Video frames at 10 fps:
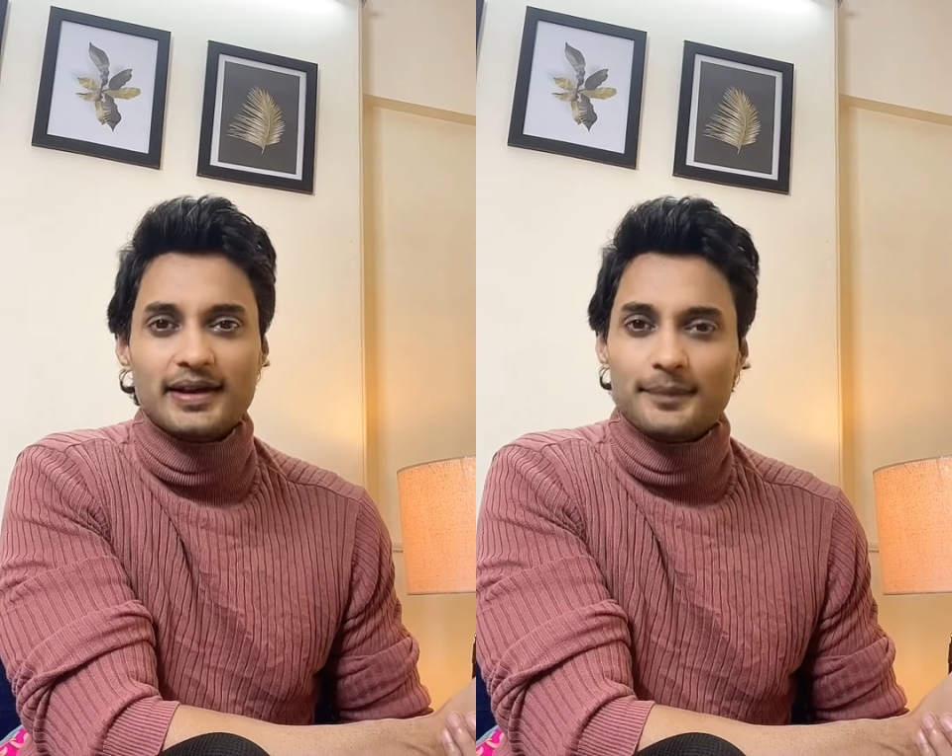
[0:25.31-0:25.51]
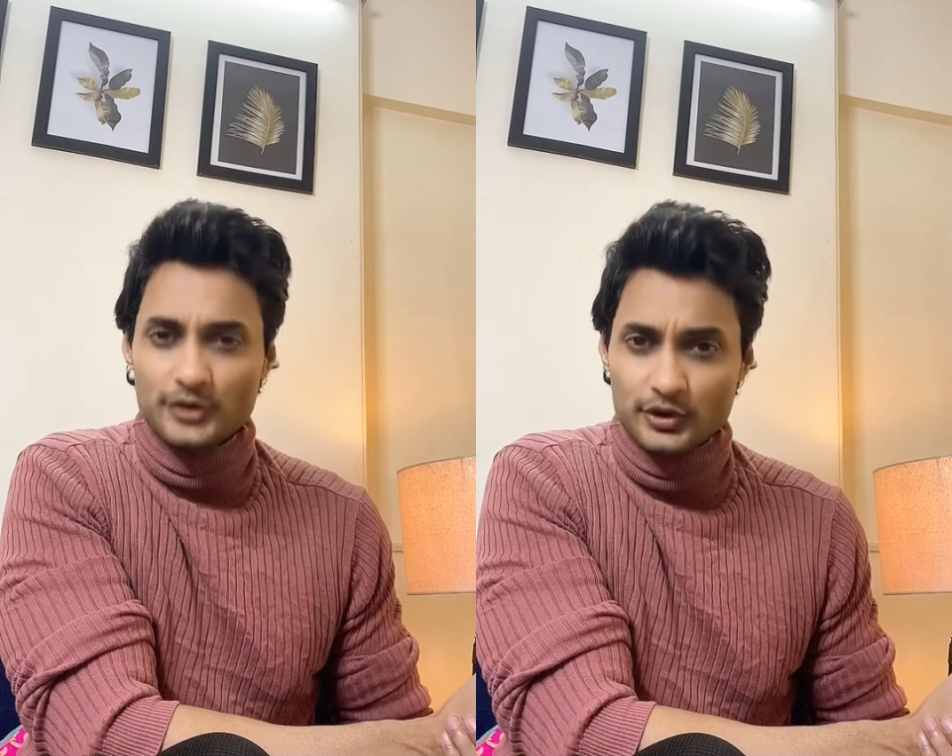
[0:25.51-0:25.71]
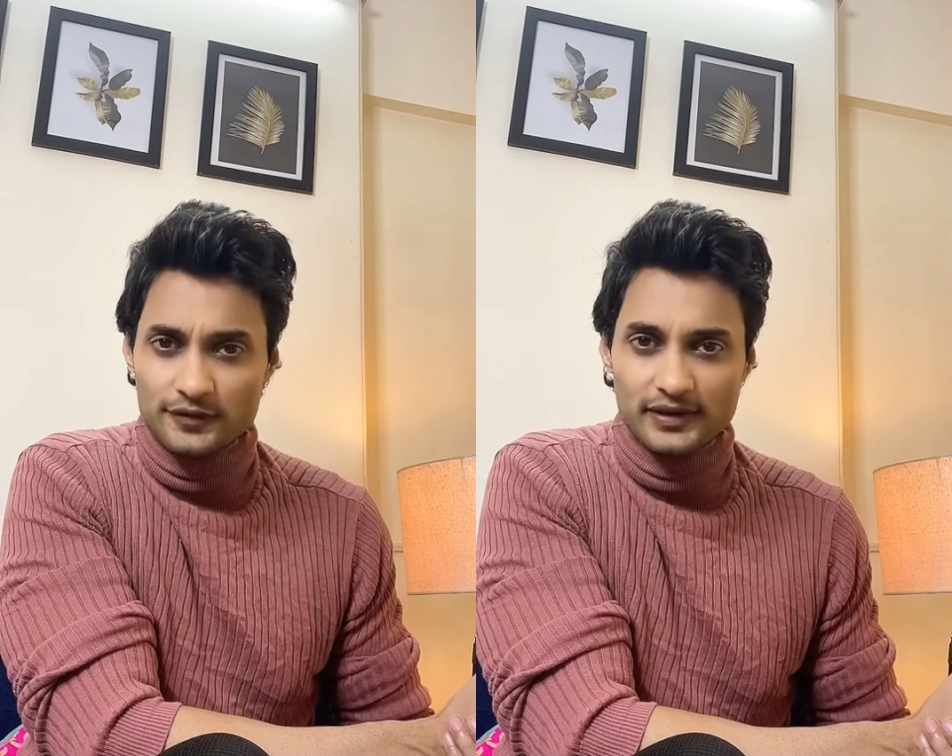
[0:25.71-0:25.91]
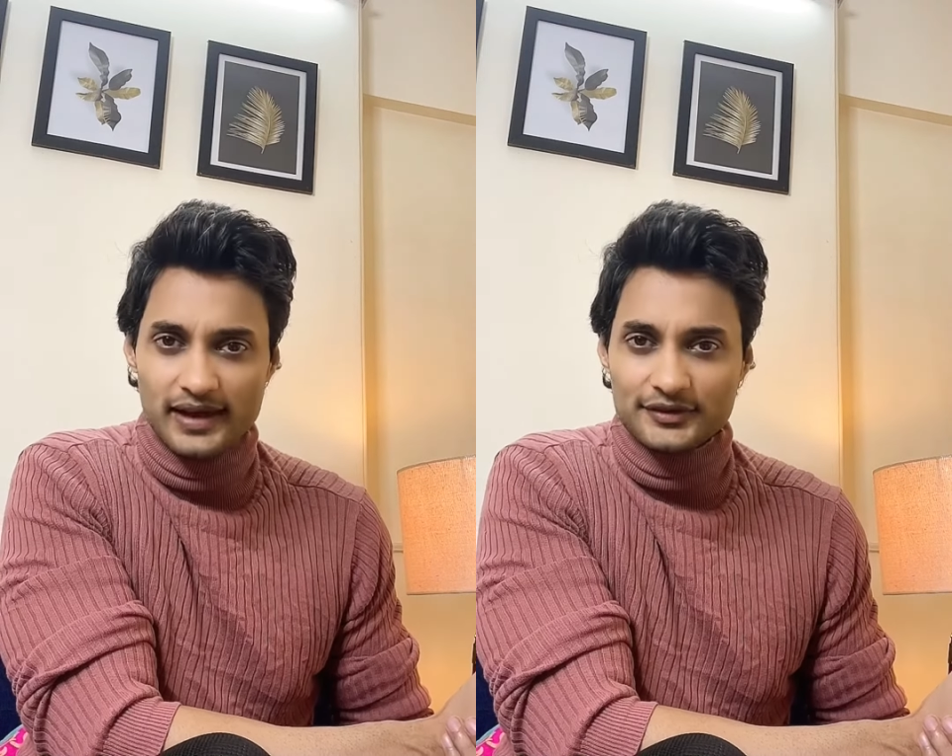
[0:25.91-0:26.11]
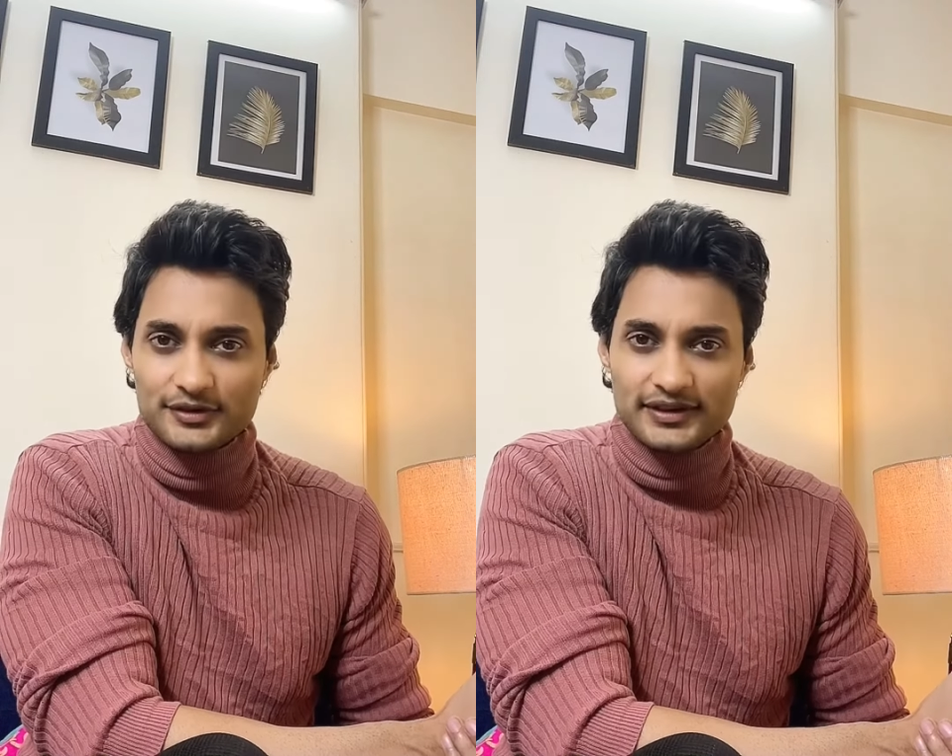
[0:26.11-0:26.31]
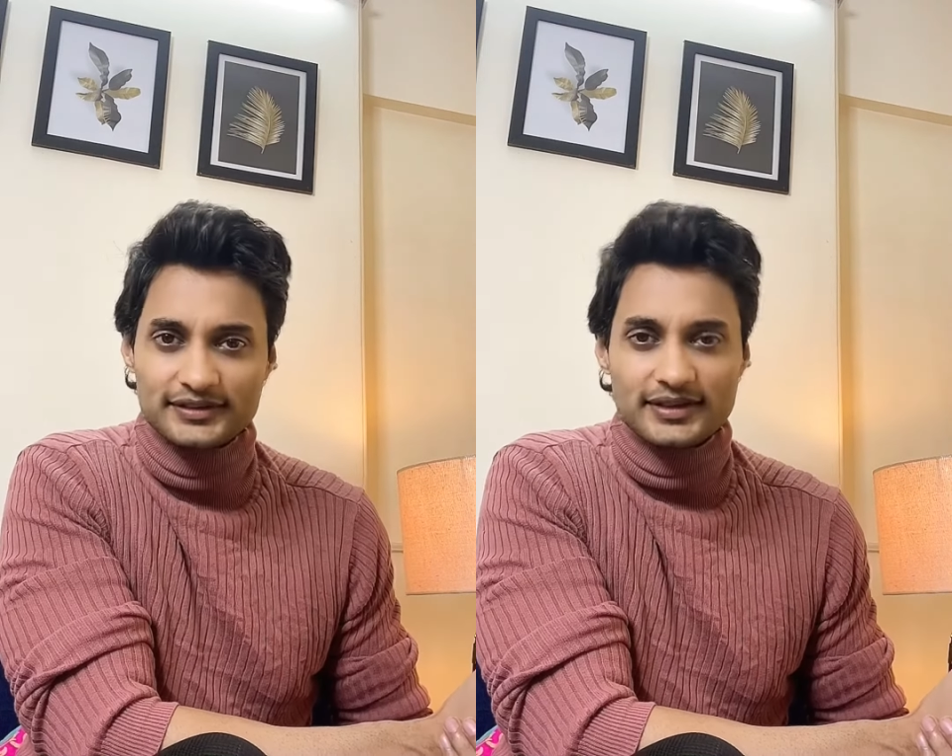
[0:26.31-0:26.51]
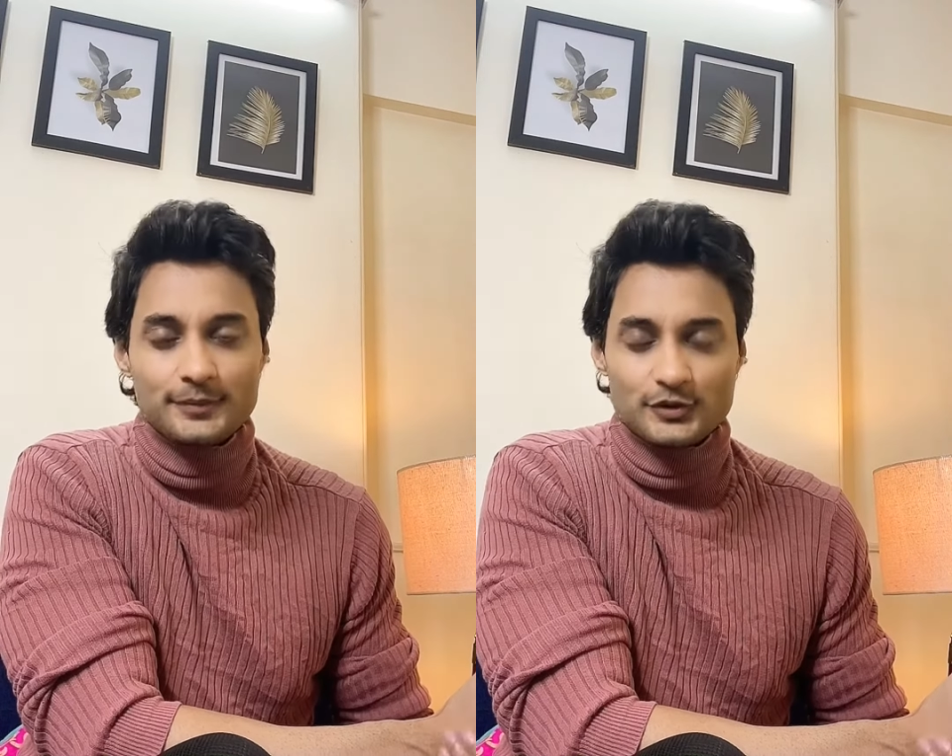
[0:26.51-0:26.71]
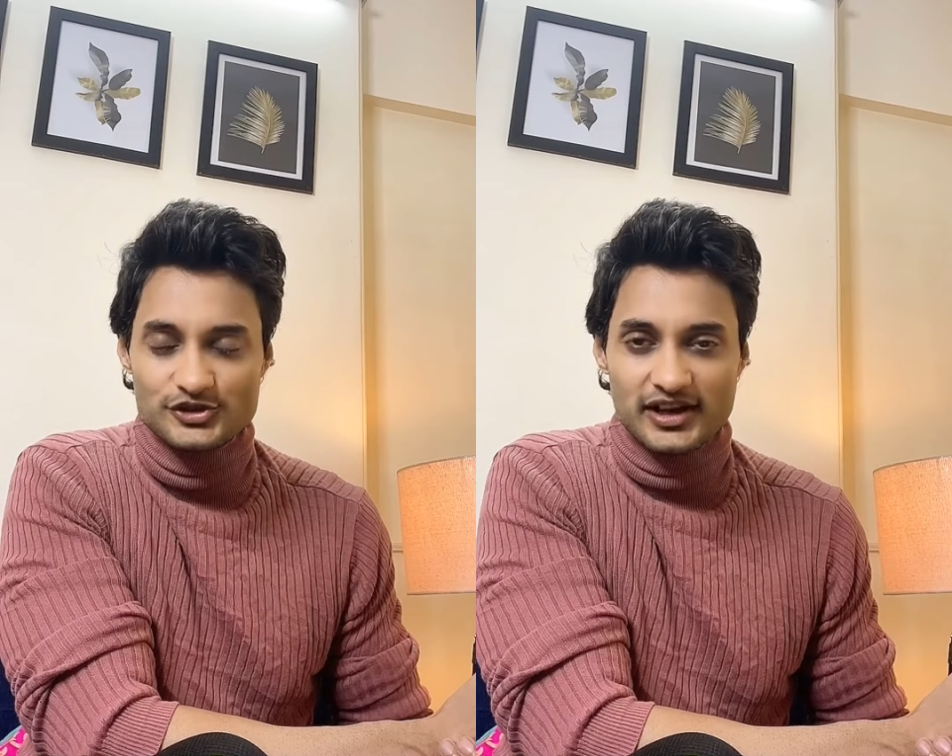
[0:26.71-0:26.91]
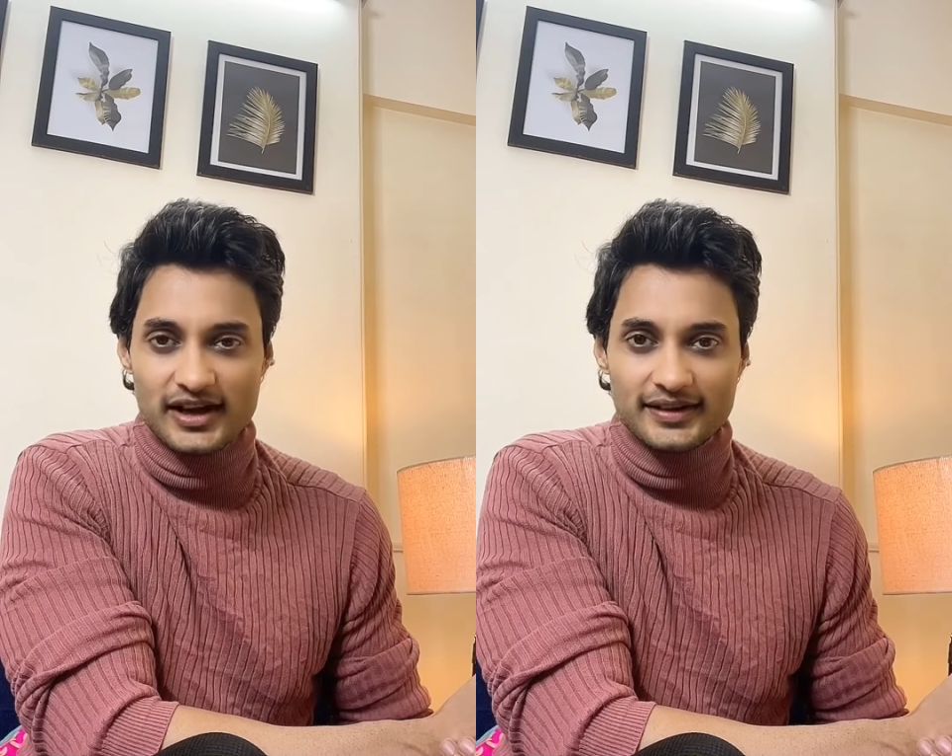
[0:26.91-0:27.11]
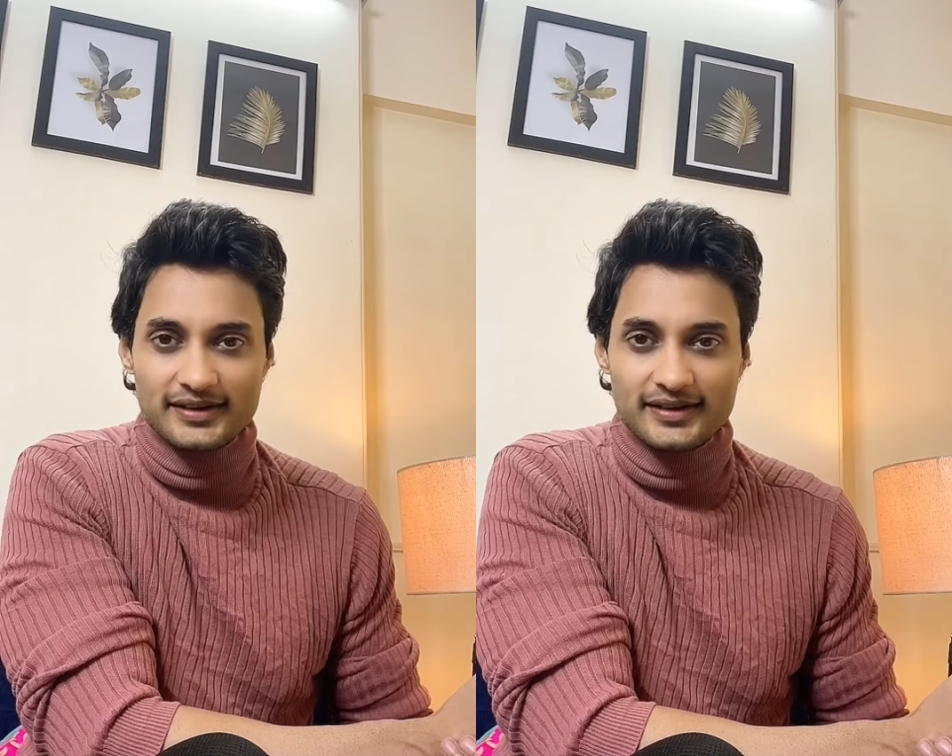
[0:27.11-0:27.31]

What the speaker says: beautiful actress Muskan.